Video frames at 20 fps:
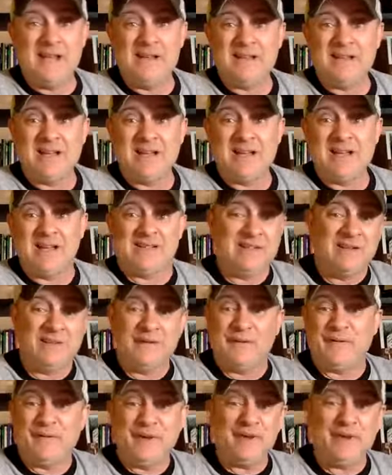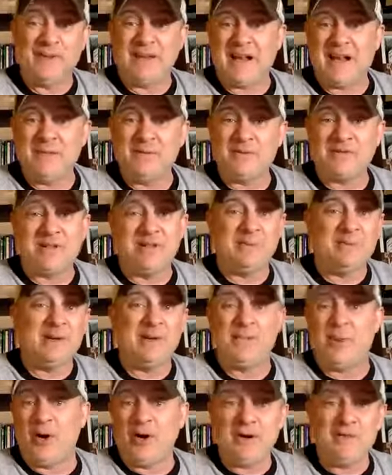didn't feel that I was going to be
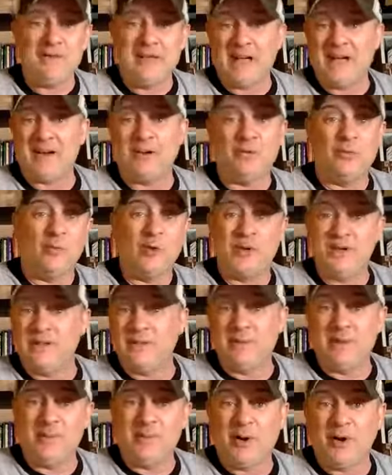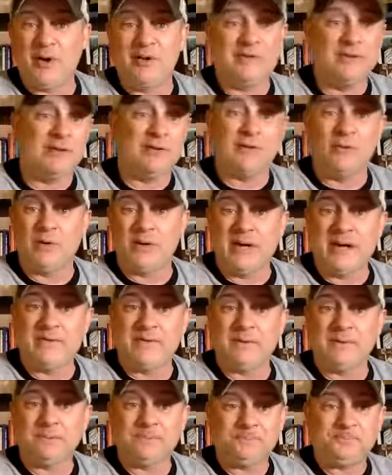a part of that or wanted to be a part of it or
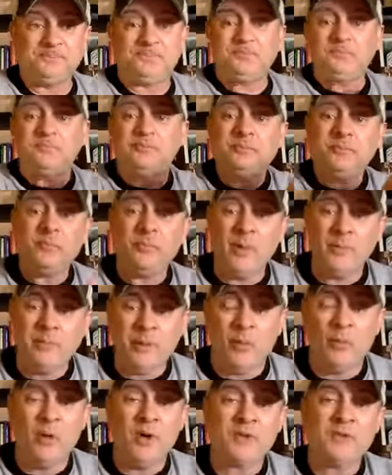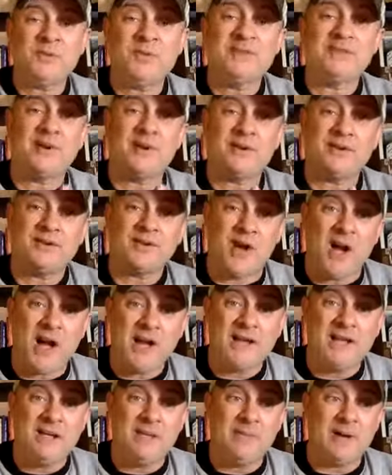whatever. But once we started
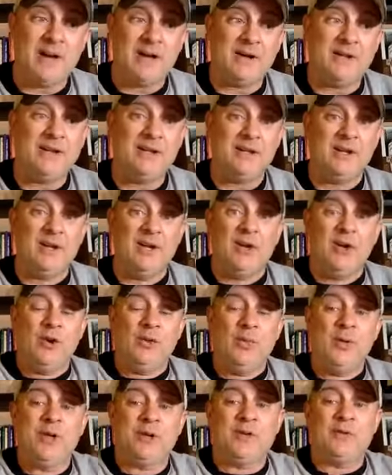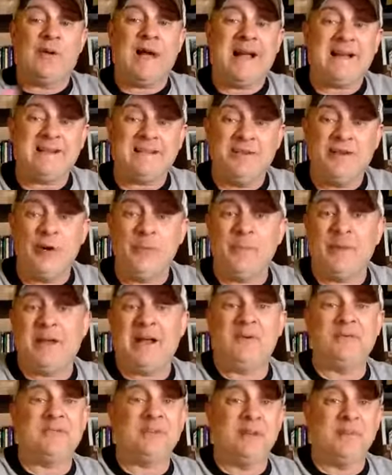talking about it, we cracked it open.
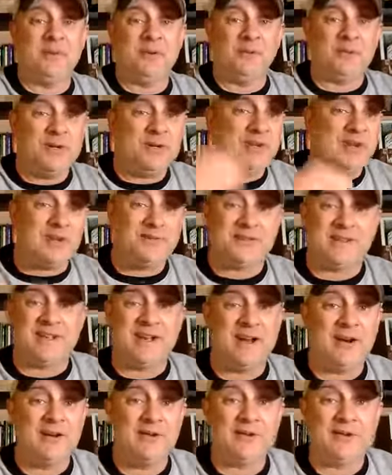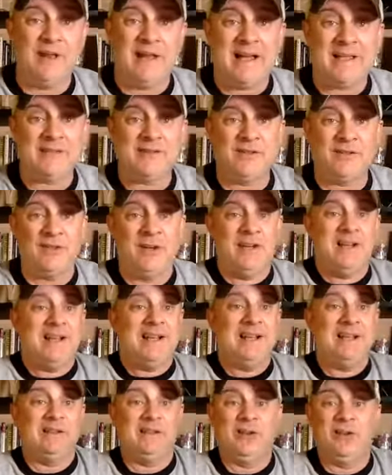I was able to reach out to Karen Glasser.
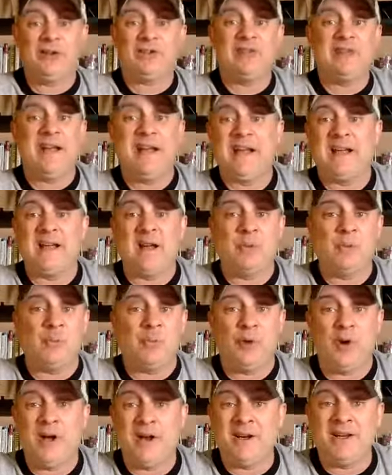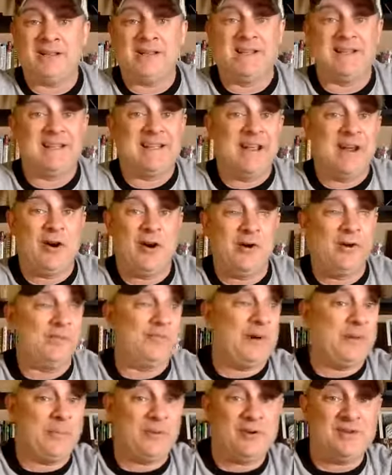It looks like a product that Karen
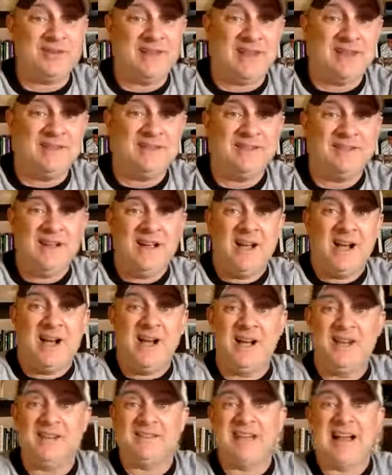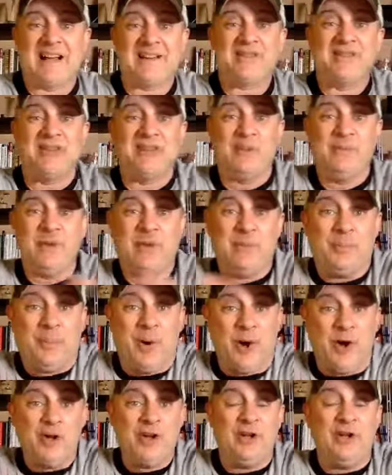represents is actually going to be a
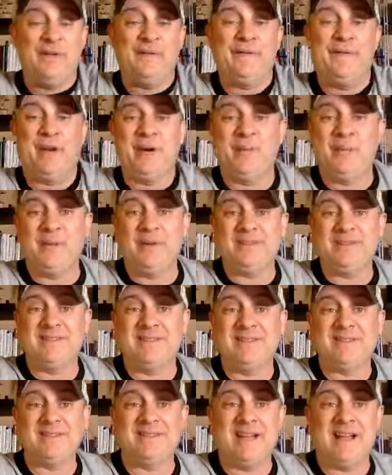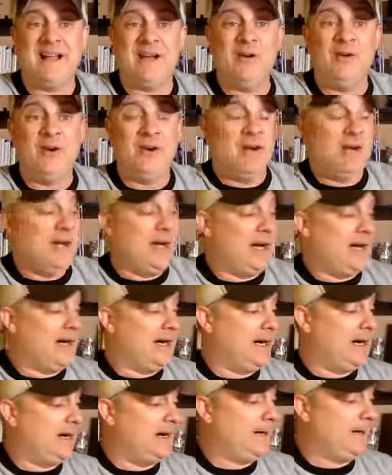part of their business now.
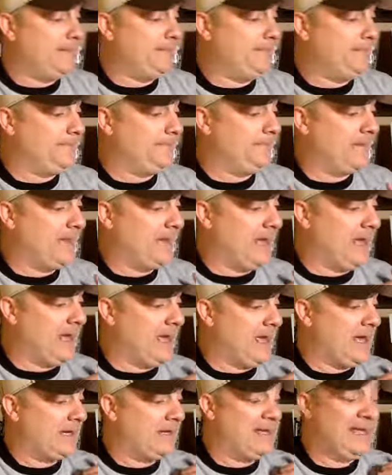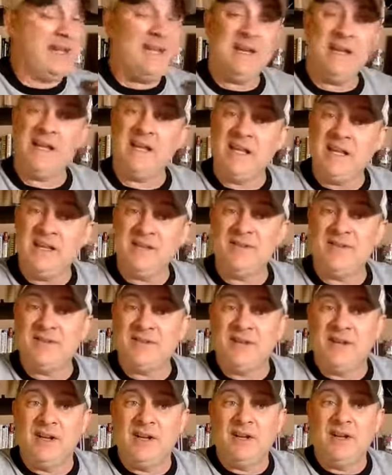And it
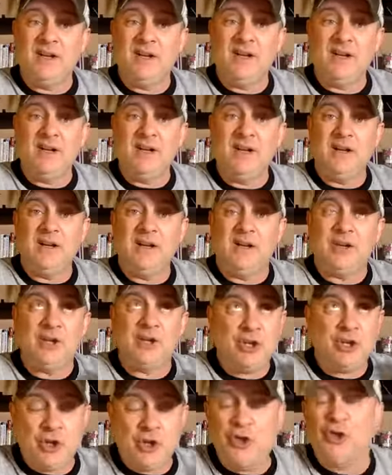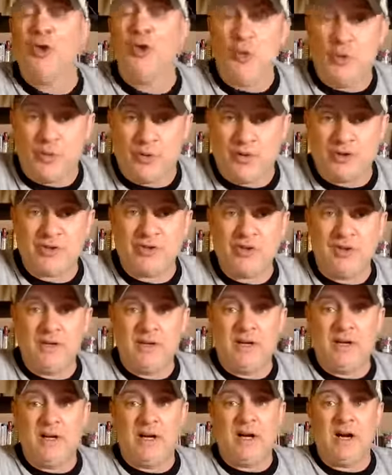is huge.
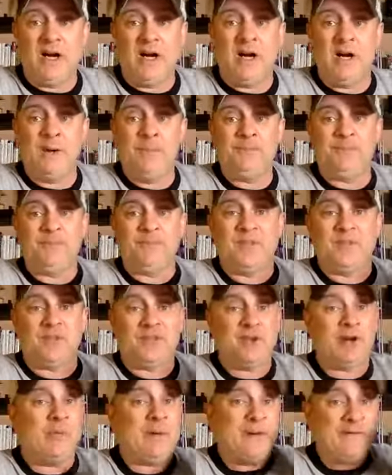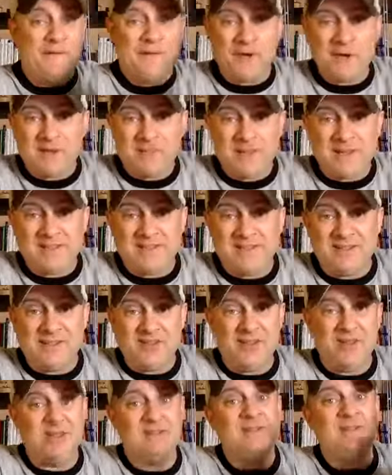So my first message
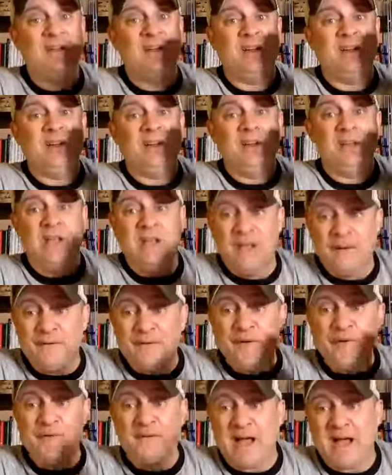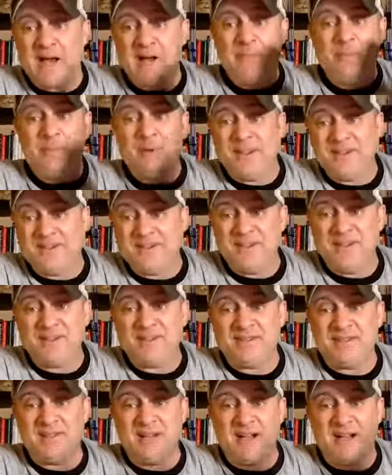is, if you've got a
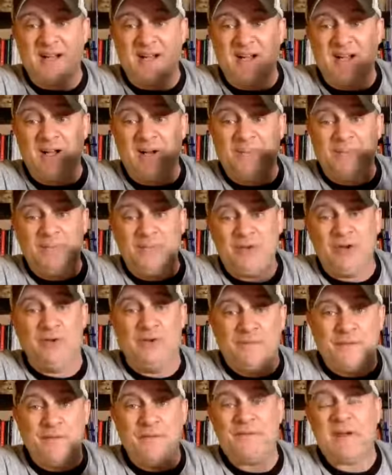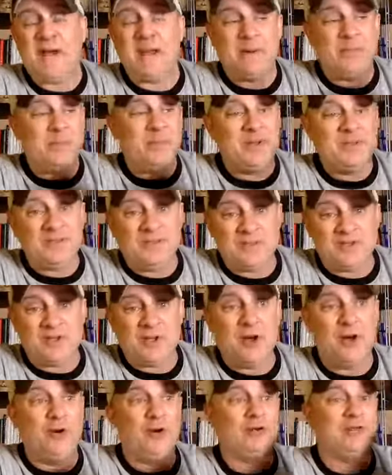business, if you've got a business
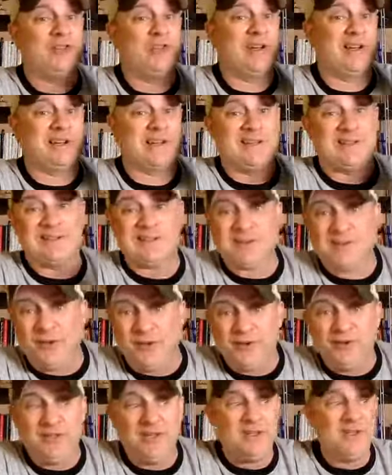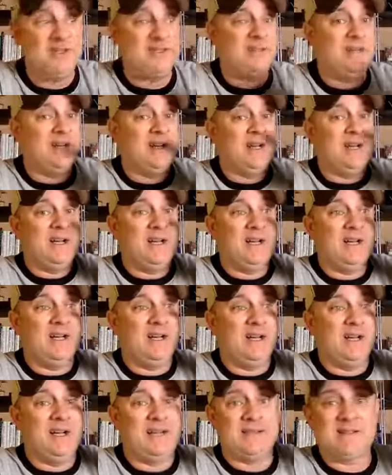coach, a consultant,
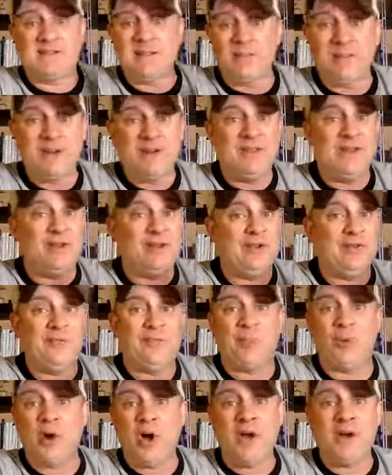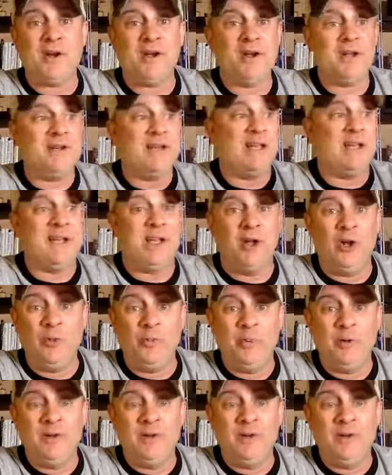somebody that you've brought on to help